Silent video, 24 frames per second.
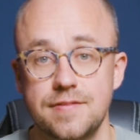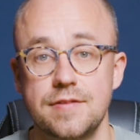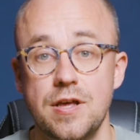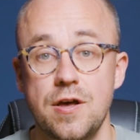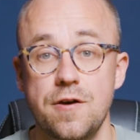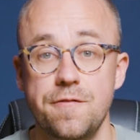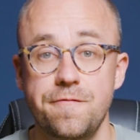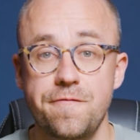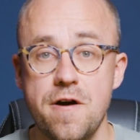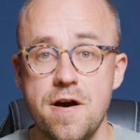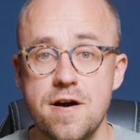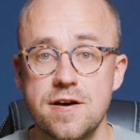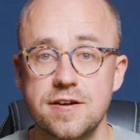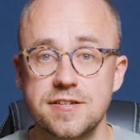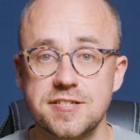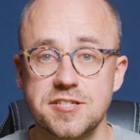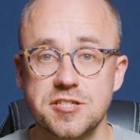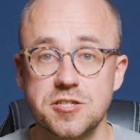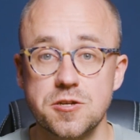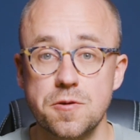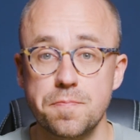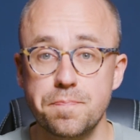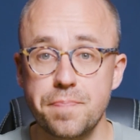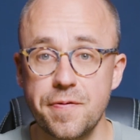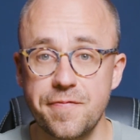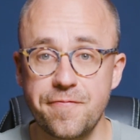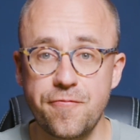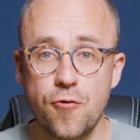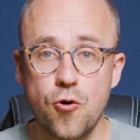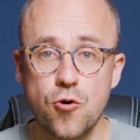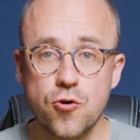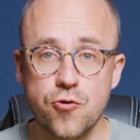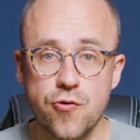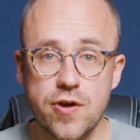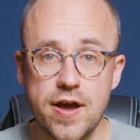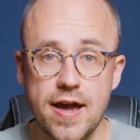First,
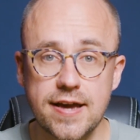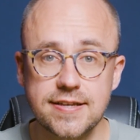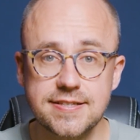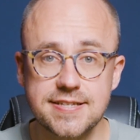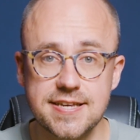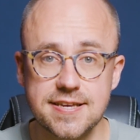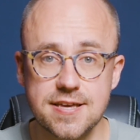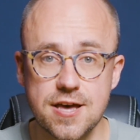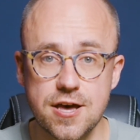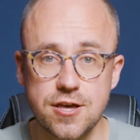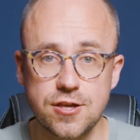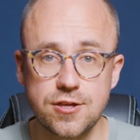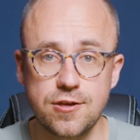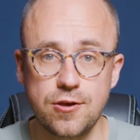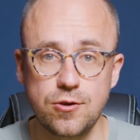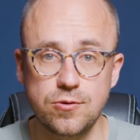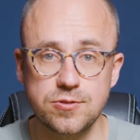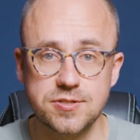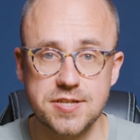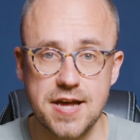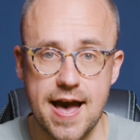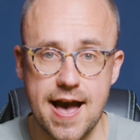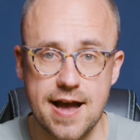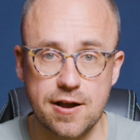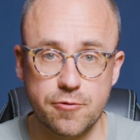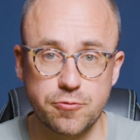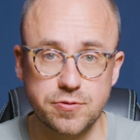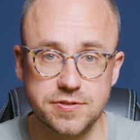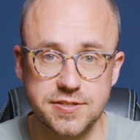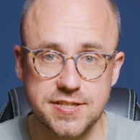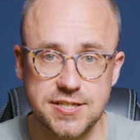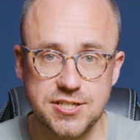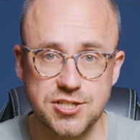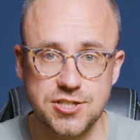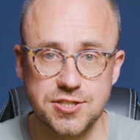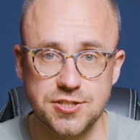before creating a user
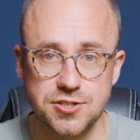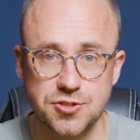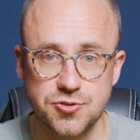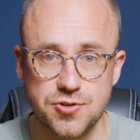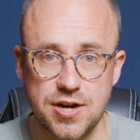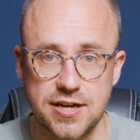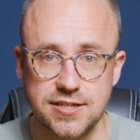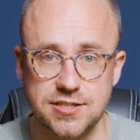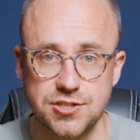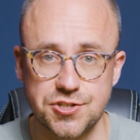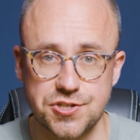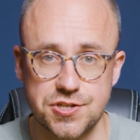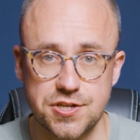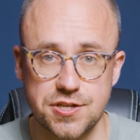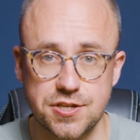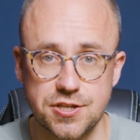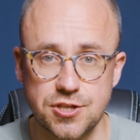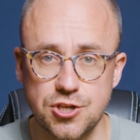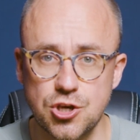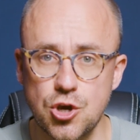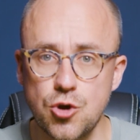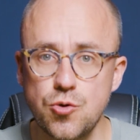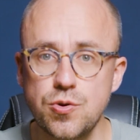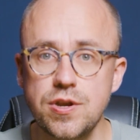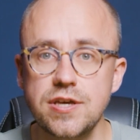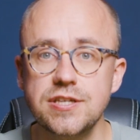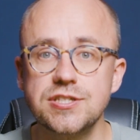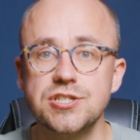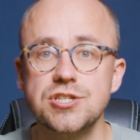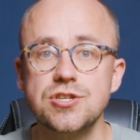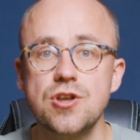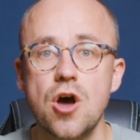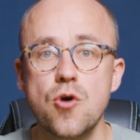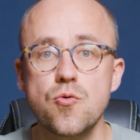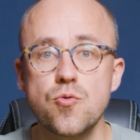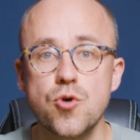acquisition strategy, you need to
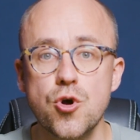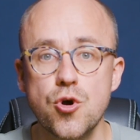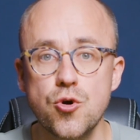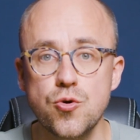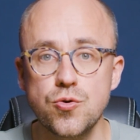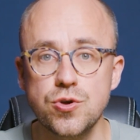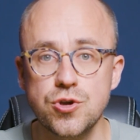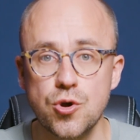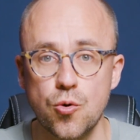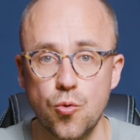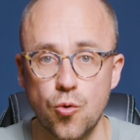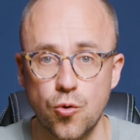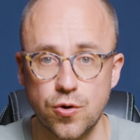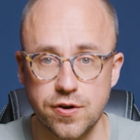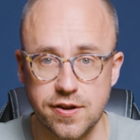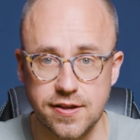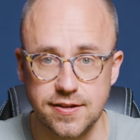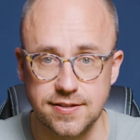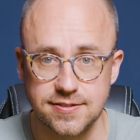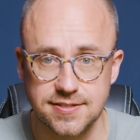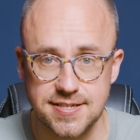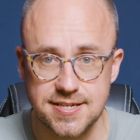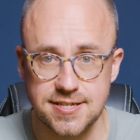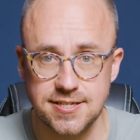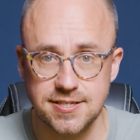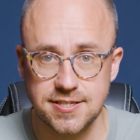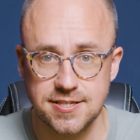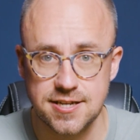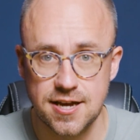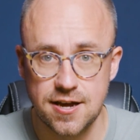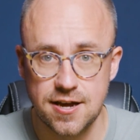know who your audience is,